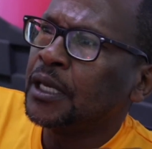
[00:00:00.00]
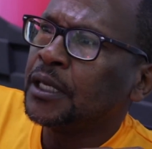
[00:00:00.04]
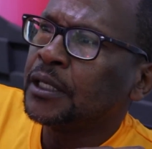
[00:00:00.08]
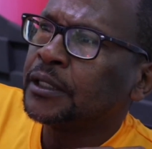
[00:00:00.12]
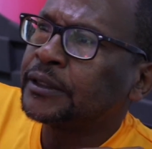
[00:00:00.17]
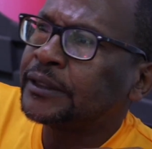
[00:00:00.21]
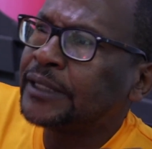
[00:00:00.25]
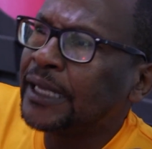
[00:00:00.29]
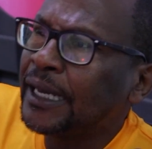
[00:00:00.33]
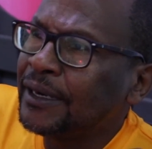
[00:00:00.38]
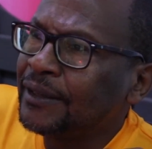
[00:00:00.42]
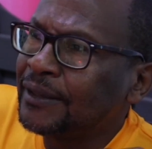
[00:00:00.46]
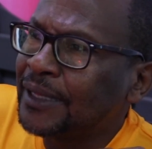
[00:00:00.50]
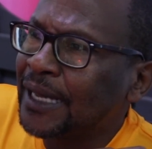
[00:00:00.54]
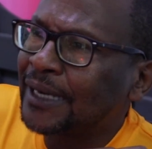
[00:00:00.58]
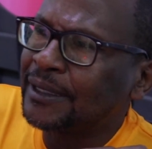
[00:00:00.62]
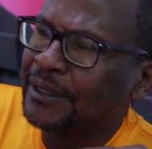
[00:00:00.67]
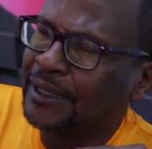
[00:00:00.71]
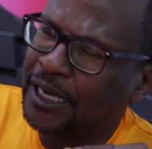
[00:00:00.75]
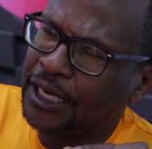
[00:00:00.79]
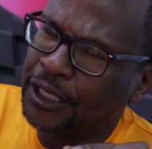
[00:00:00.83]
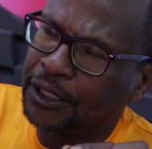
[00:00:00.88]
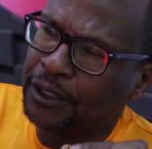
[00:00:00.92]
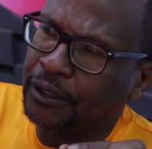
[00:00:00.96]
send
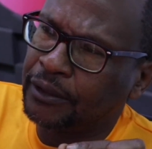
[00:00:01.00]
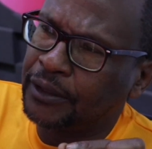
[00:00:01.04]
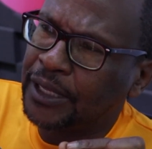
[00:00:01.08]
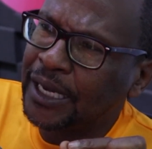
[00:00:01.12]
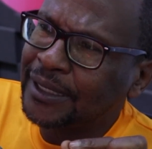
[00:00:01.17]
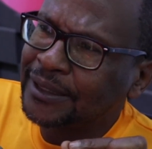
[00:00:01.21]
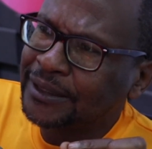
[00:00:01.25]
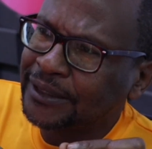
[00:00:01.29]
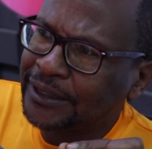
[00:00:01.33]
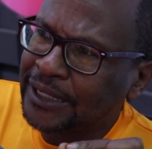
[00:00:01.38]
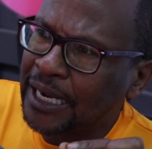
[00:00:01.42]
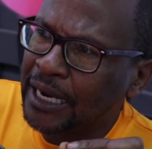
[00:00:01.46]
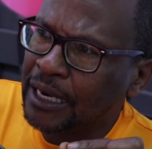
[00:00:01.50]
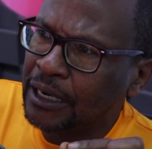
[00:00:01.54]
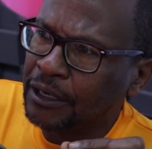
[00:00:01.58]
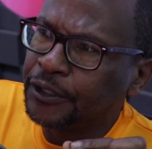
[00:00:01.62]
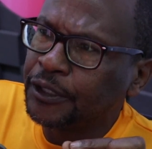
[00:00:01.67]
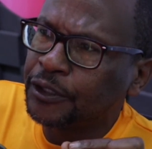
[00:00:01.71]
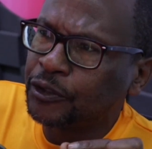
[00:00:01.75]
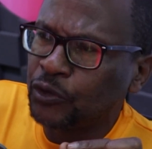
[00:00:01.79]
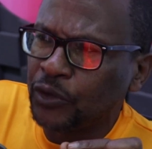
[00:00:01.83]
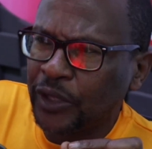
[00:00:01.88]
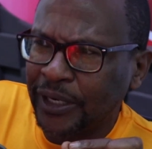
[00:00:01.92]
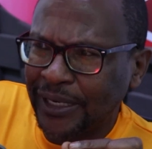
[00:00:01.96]
that
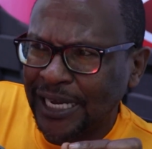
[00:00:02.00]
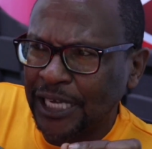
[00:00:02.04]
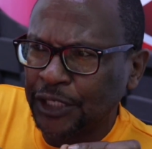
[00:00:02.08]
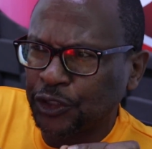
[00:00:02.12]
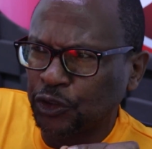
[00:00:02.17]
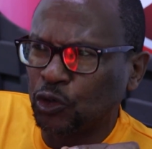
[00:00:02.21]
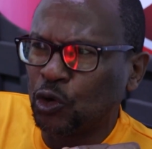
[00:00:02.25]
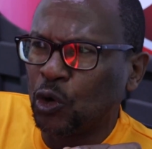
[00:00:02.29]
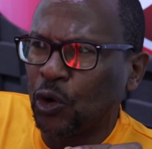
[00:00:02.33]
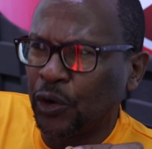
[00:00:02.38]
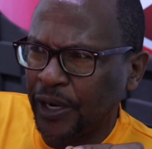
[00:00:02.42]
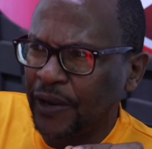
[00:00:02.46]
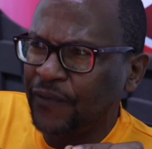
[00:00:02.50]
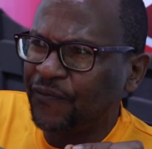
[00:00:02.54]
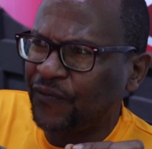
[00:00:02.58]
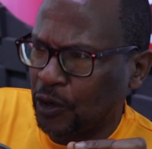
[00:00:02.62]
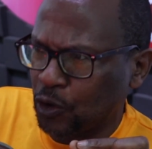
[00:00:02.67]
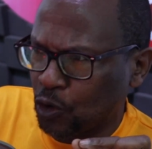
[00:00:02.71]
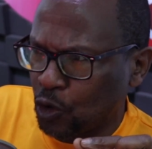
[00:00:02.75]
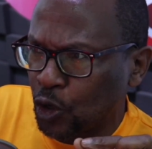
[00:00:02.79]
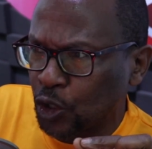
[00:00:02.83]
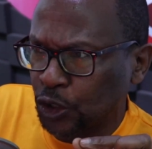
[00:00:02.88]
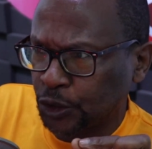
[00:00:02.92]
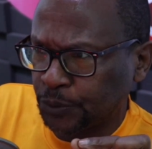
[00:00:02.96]
child to the National
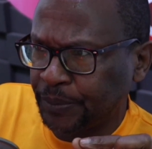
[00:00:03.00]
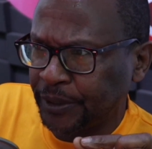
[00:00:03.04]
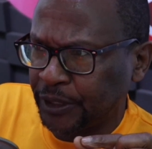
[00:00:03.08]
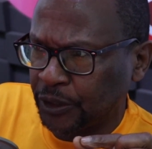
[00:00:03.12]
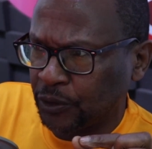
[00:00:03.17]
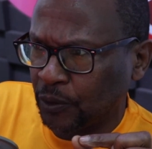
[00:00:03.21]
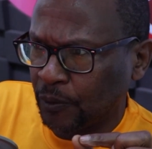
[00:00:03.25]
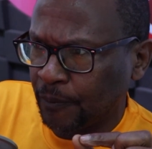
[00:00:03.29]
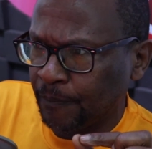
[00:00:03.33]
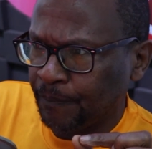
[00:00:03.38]
Referral Hospital.